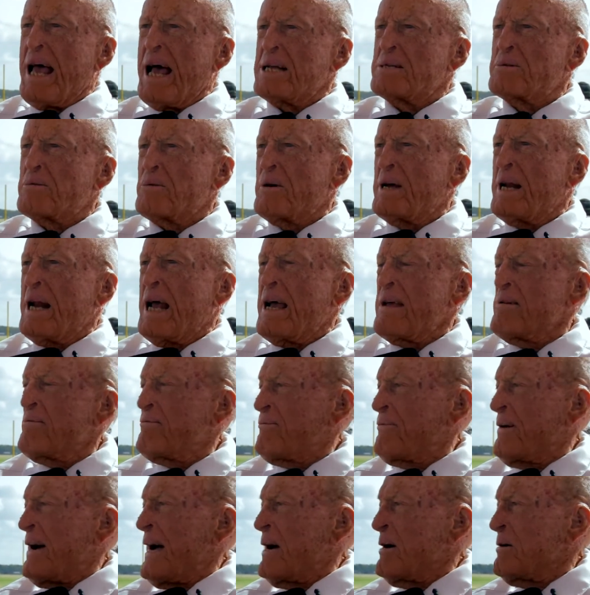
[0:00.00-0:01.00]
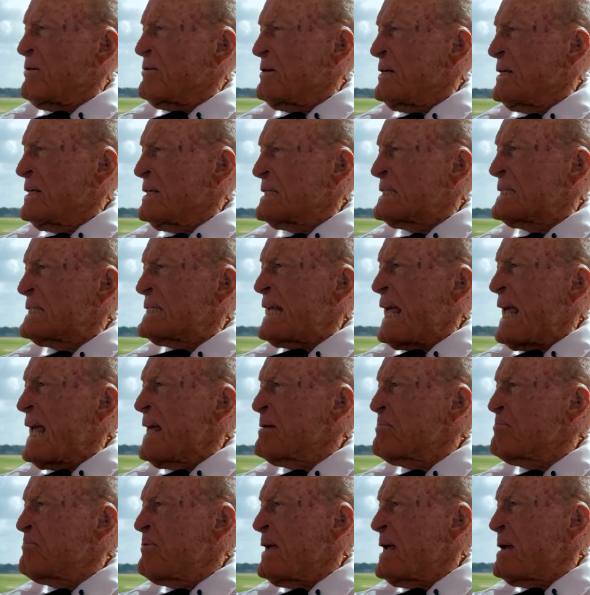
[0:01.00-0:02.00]
that's when I found
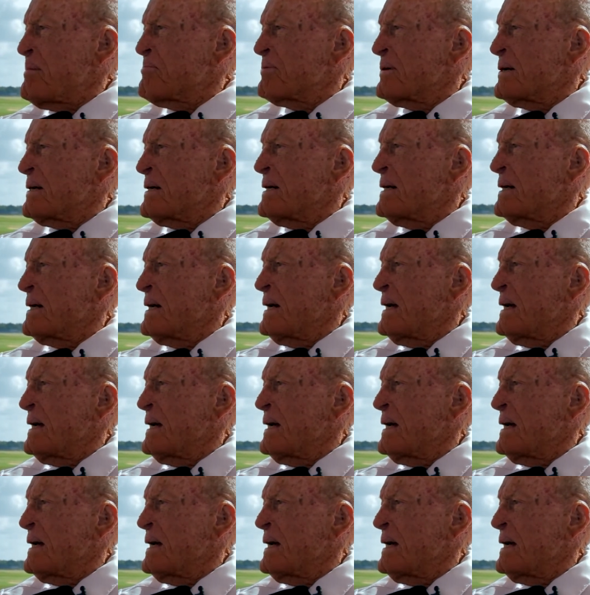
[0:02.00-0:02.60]
sandpaper.